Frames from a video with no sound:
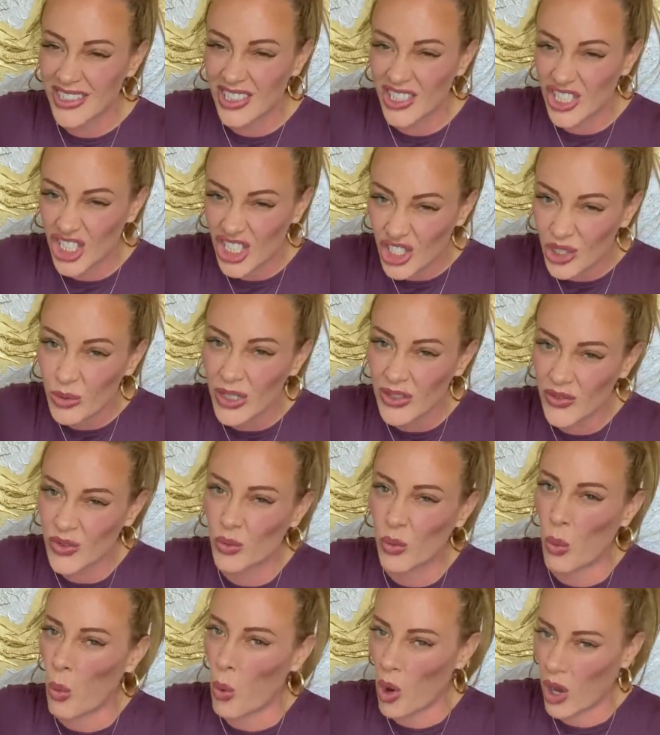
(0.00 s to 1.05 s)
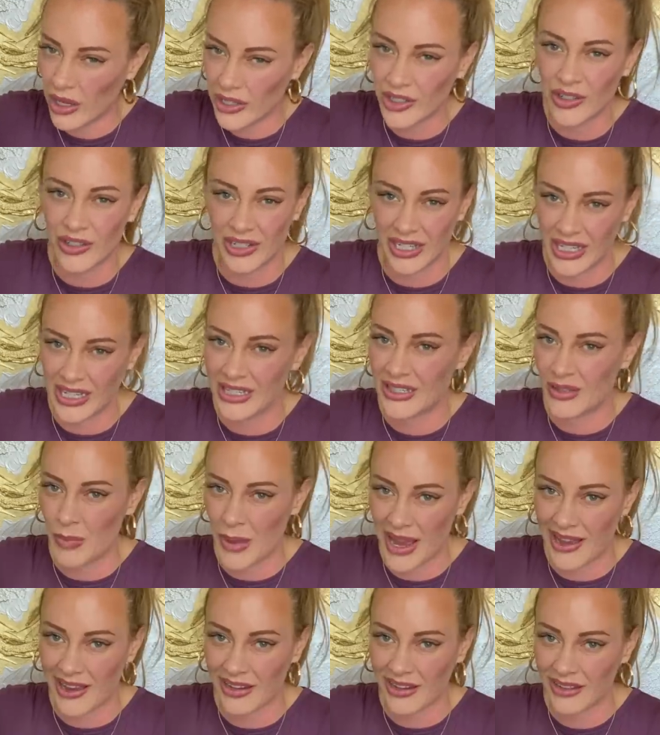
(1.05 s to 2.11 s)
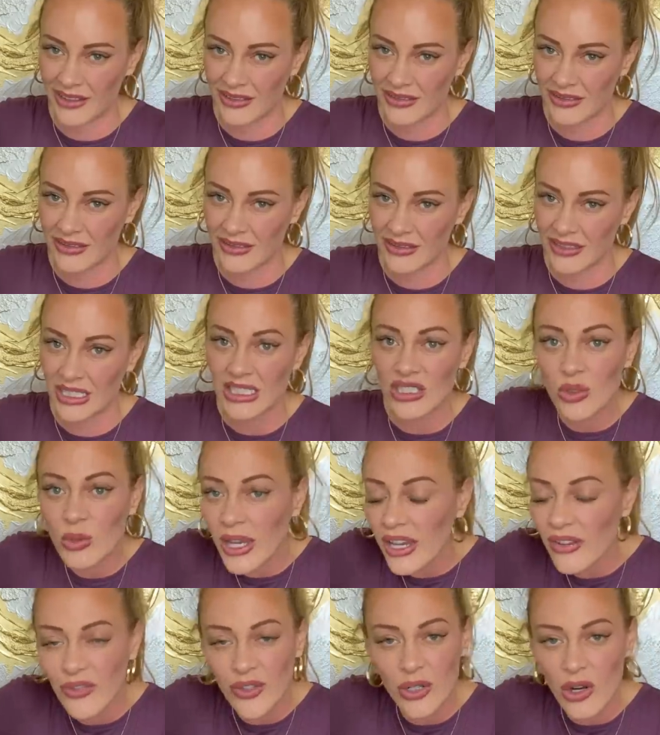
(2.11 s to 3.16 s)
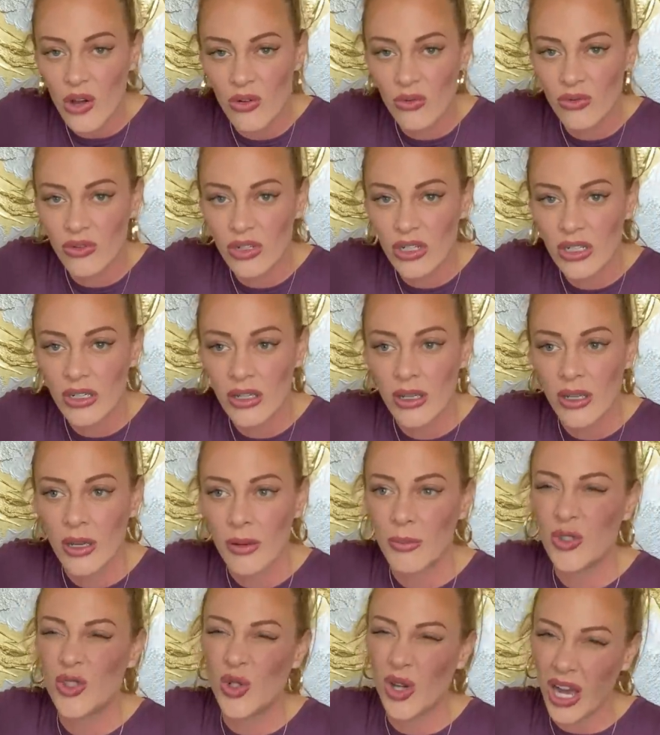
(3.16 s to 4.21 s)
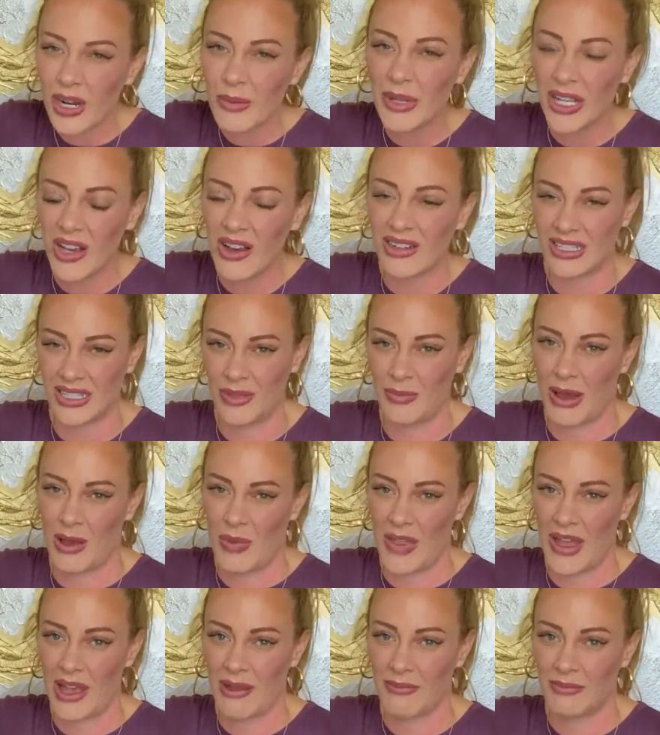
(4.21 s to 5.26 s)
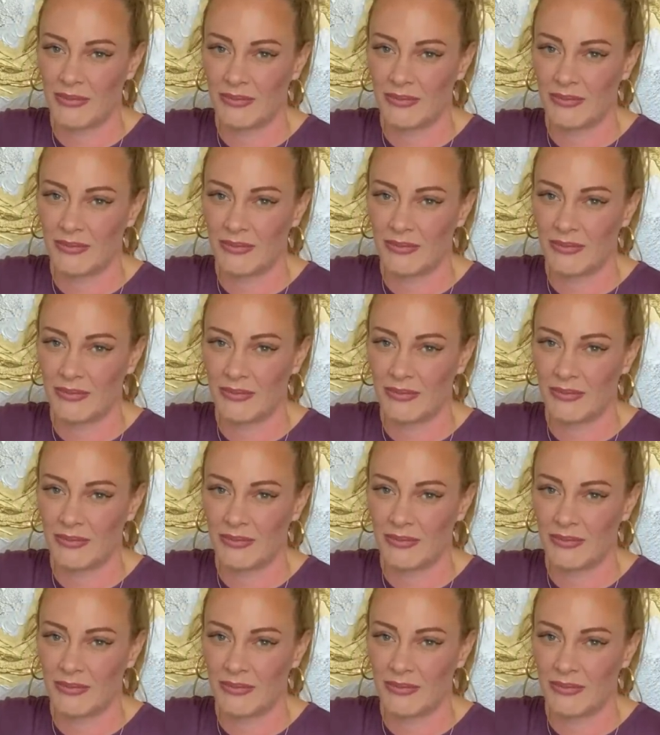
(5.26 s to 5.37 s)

do you even want your kids back? It's okay if you don't, but you got to be honest about that.